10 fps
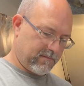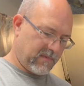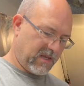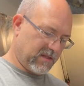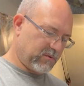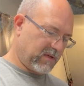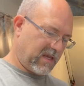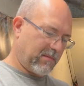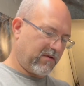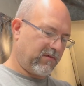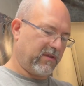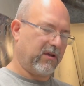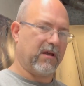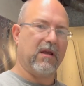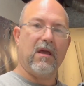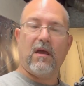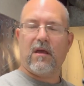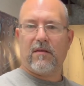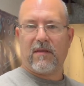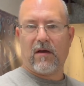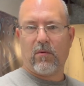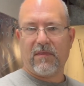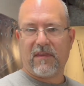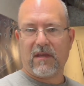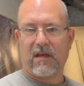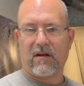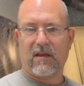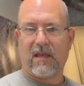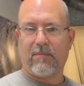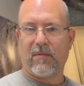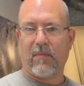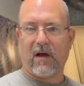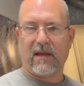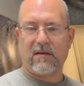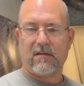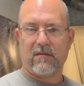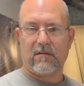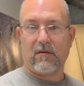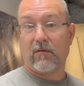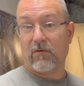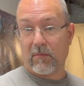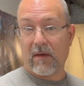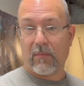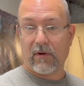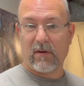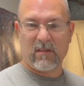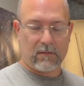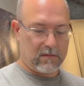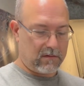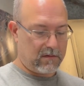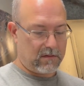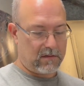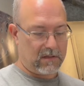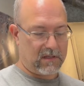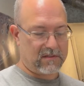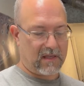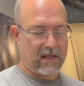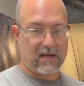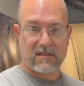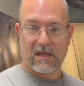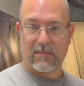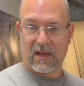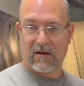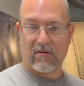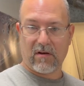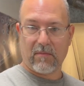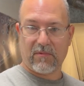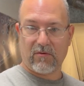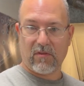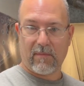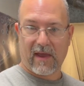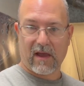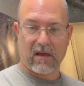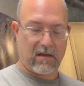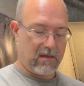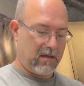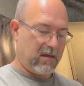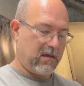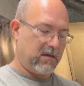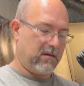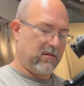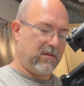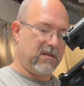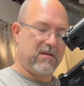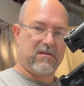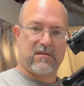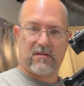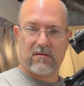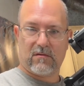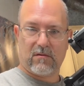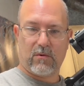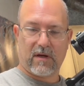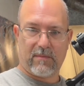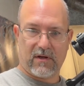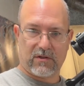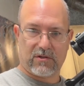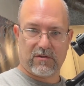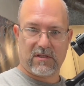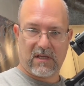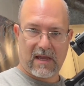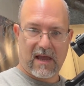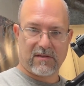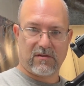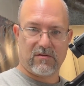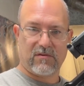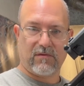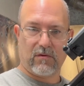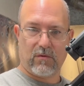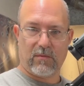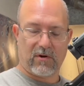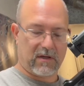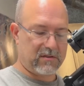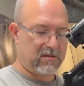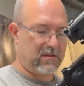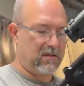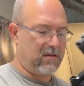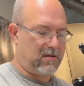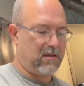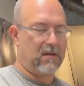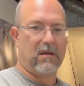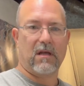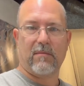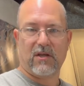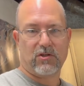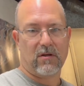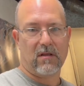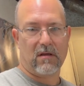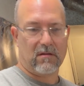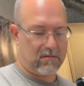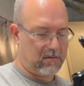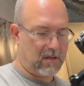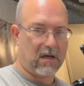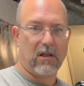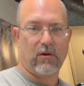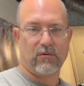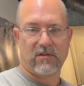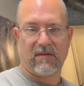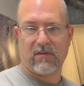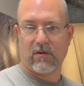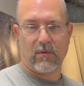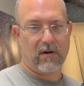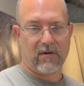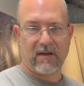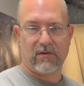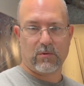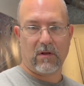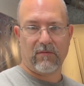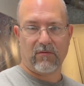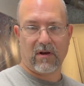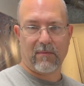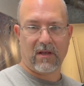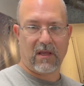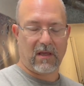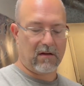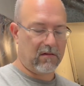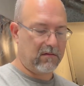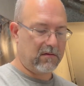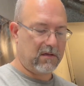Yeah, this one came out really good. Now, one thing you got to keep in mind or remember is that anytime you air it up through the back, these quick puncture degassers for Umarex, you got to make sure that they're closed, even though we don't have a 12 gram in the handle